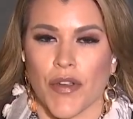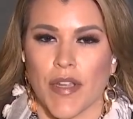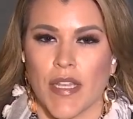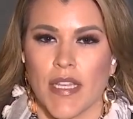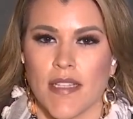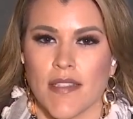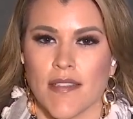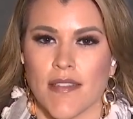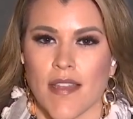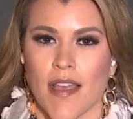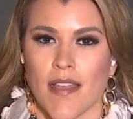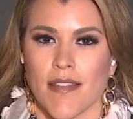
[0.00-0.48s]

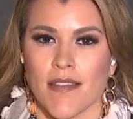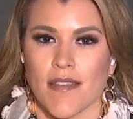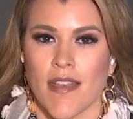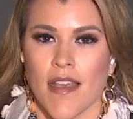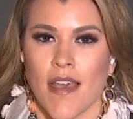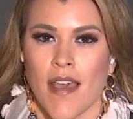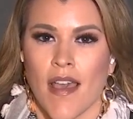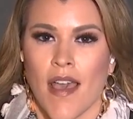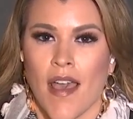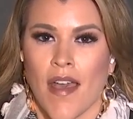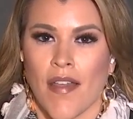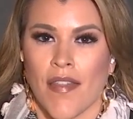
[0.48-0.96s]
He says
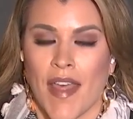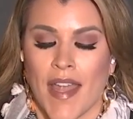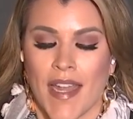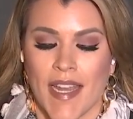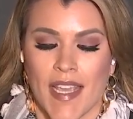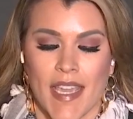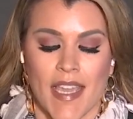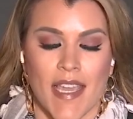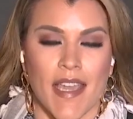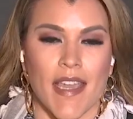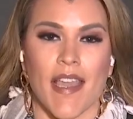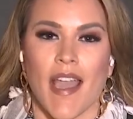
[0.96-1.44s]
that
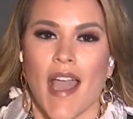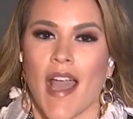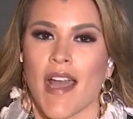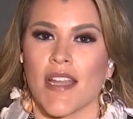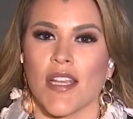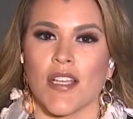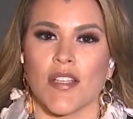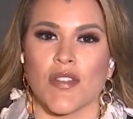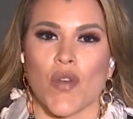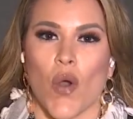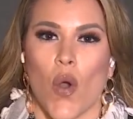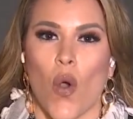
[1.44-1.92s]
he had
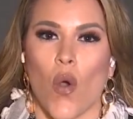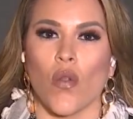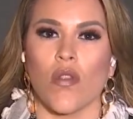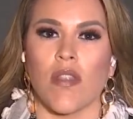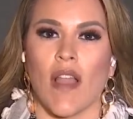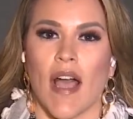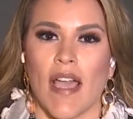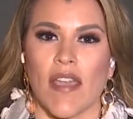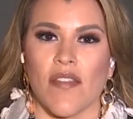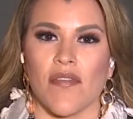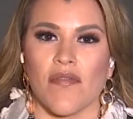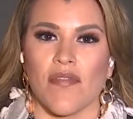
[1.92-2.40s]
his whole
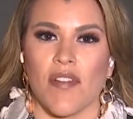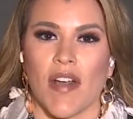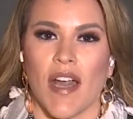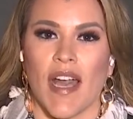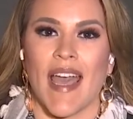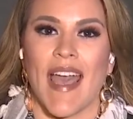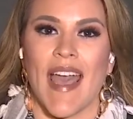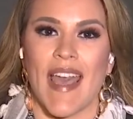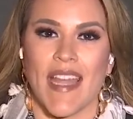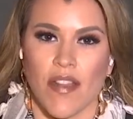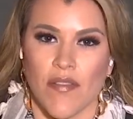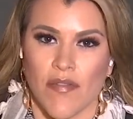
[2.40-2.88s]
life
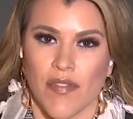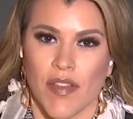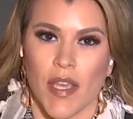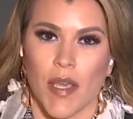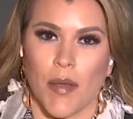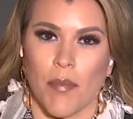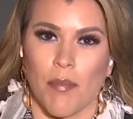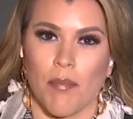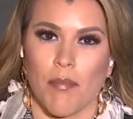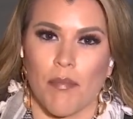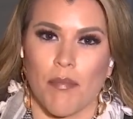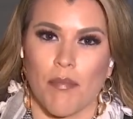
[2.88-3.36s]
ahead of
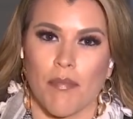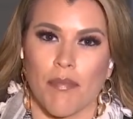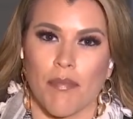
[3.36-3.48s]
him